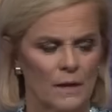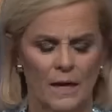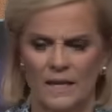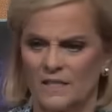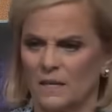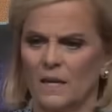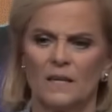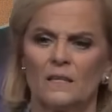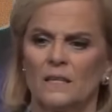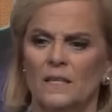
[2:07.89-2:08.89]
It's
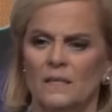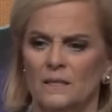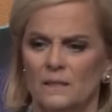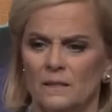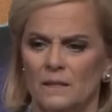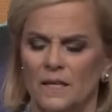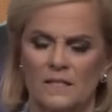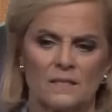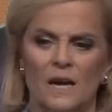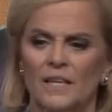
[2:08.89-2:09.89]
ugly,
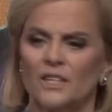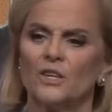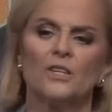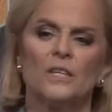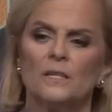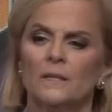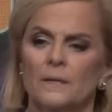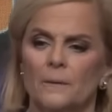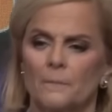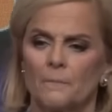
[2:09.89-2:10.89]
it's not good.
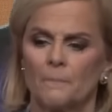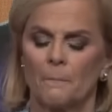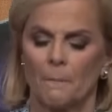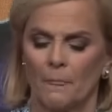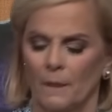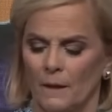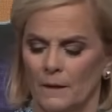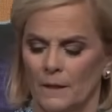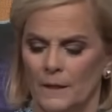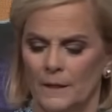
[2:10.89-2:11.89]

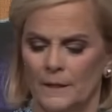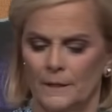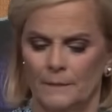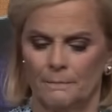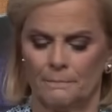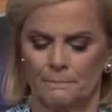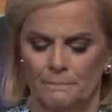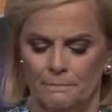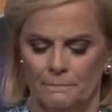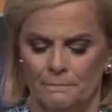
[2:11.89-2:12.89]

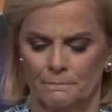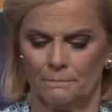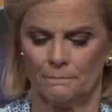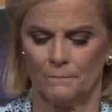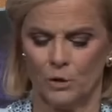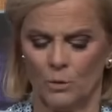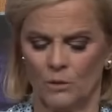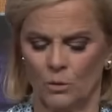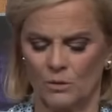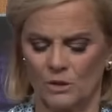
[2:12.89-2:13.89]
No
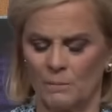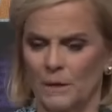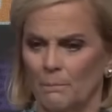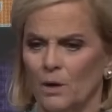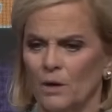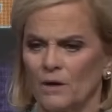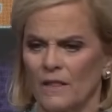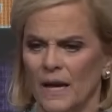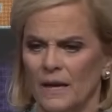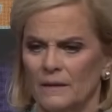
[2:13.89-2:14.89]
one wants to be a part of
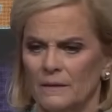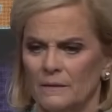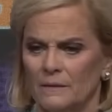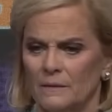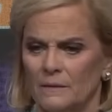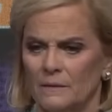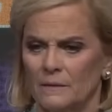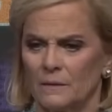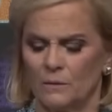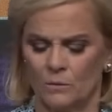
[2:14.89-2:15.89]
that.
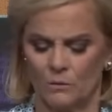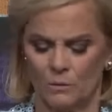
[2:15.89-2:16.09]
No one